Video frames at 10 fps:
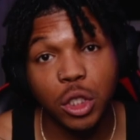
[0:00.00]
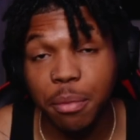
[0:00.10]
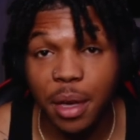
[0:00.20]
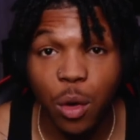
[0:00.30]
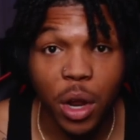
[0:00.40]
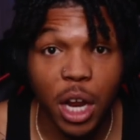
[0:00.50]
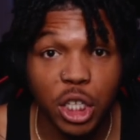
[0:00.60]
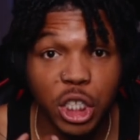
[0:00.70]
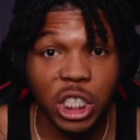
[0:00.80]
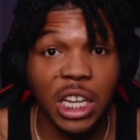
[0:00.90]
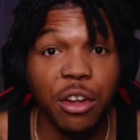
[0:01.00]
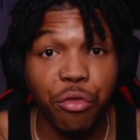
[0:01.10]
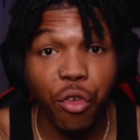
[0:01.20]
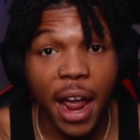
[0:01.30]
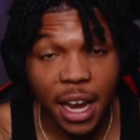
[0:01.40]
be with a she
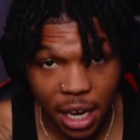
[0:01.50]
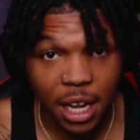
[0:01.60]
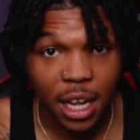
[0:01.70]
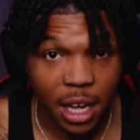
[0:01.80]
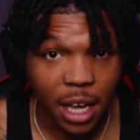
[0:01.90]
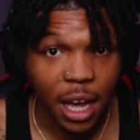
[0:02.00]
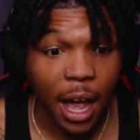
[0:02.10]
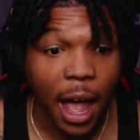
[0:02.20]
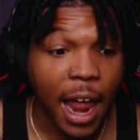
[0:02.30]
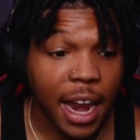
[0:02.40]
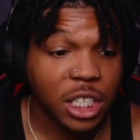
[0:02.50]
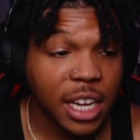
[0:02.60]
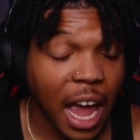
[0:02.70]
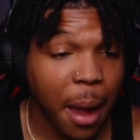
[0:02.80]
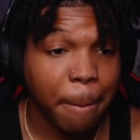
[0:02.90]
friend, and then she
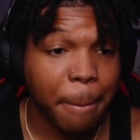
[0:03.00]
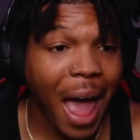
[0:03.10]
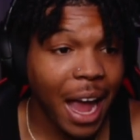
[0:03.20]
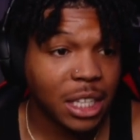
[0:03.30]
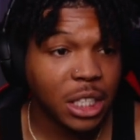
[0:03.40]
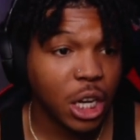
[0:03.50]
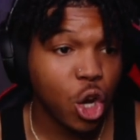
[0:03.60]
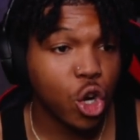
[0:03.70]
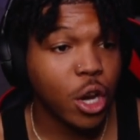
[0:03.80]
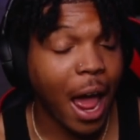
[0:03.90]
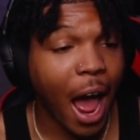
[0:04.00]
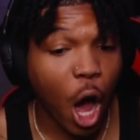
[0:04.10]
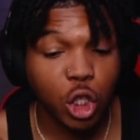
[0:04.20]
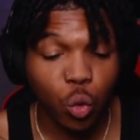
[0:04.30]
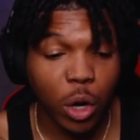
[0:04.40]
came back to the
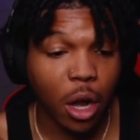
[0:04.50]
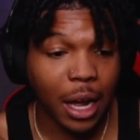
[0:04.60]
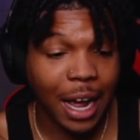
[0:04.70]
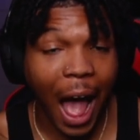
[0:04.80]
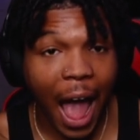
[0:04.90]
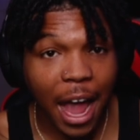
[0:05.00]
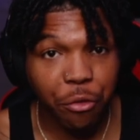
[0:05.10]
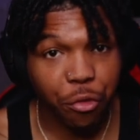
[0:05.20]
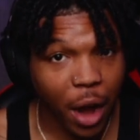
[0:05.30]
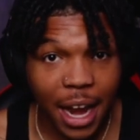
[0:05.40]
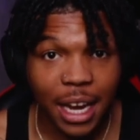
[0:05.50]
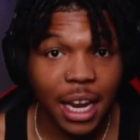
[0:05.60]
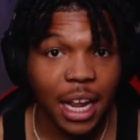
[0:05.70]
house with a guy friend.